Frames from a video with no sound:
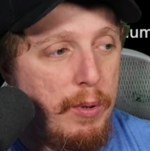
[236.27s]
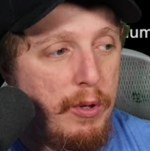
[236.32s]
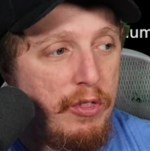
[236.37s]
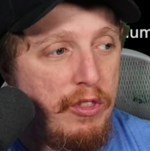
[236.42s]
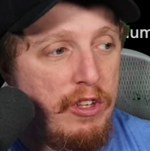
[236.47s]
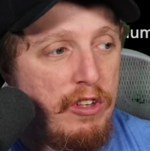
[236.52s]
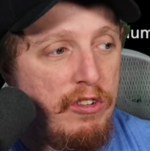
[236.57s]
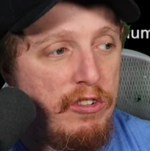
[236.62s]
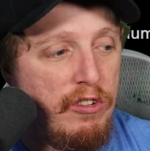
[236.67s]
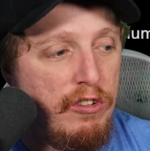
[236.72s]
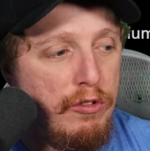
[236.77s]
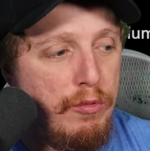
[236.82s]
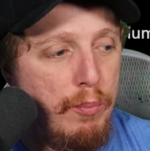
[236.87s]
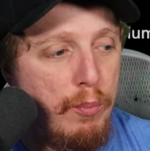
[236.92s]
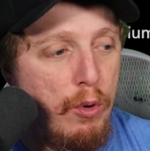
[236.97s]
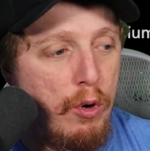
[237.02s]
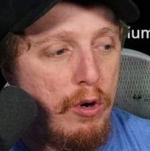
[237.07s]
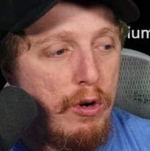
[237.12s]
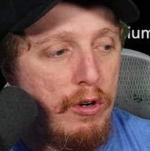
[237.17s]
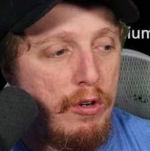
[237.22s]
but this is
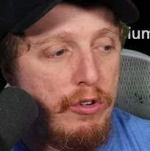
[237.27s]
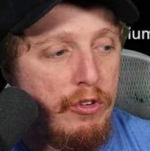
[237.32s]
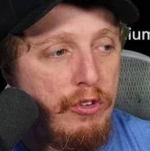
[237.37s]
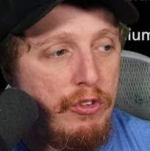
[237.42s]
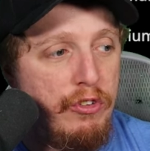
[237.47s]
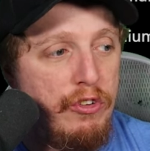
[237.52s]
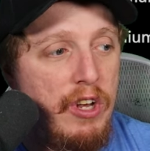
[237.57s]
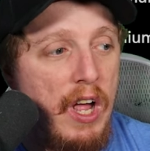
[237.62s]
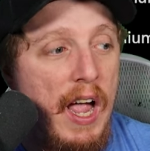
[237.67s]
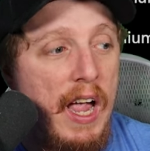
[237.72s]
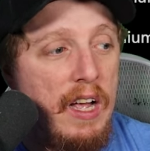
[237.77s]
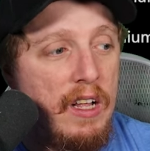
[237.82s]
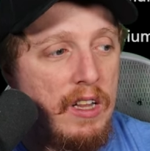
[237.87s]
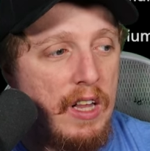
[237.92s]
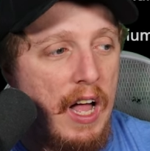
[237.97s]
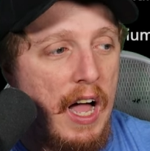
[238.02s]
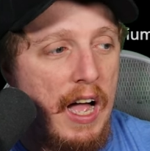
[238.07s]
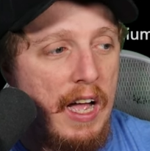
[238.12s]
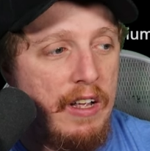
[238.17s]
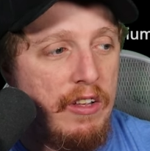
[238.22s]
more
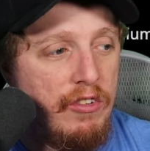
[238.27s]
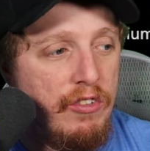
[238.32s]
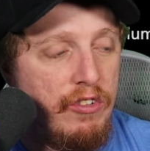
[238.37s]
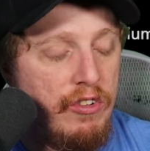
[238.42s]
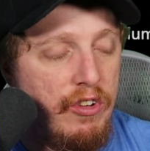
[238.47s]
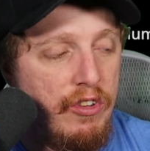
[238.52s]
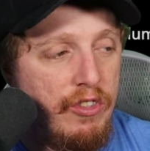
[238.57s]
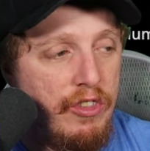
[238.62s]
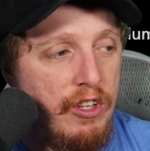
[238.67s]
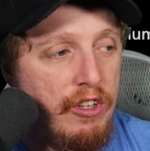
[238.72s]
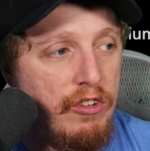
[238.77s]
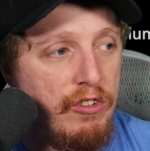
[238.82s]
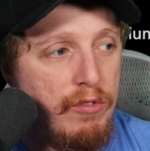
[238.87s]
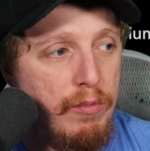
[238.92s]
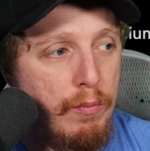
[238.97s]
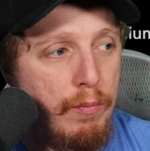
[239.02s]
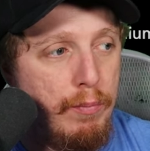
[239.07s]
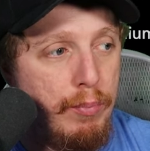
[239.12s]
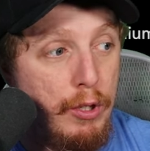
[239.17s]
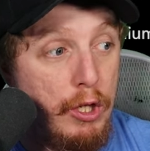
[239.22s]
stylized. This
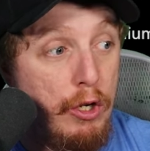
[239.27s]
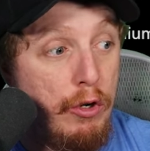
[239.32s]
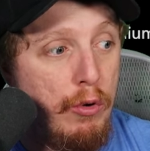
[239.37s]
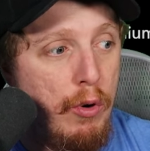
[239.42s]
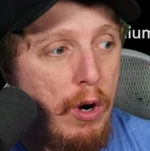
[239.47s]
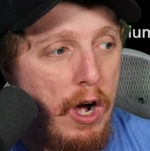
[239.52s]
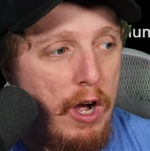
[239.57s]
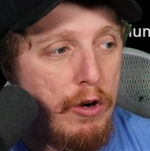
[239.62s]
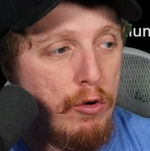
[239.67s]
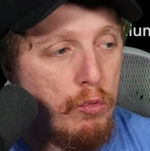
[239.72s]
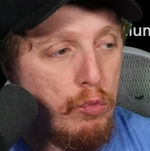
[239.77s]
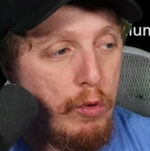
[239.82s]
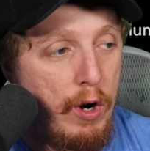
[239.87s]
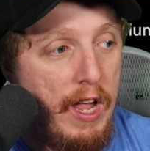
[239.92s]
blue on